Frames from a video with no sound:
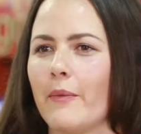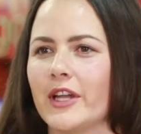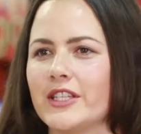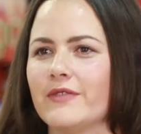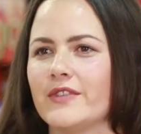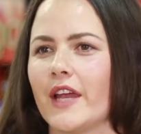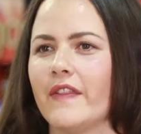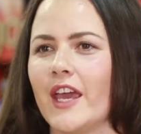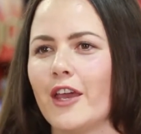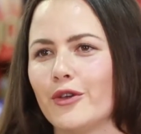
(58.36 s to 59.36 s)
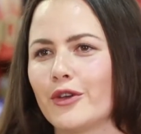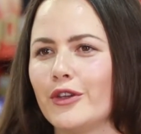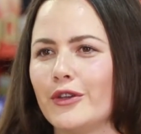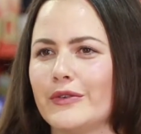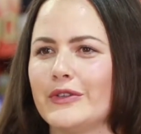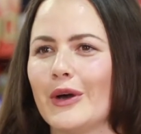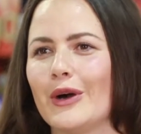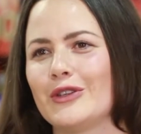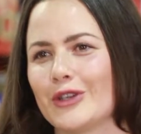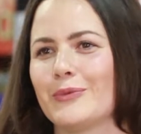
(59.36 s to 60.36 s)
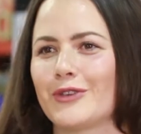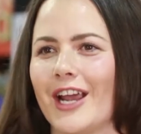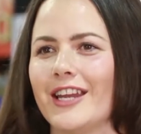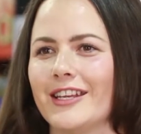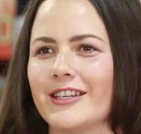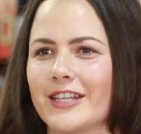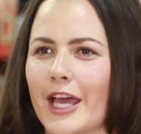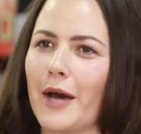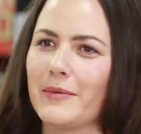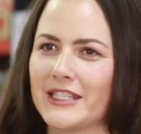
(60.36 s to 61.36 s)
And once you've done that, you can use your on-job training to help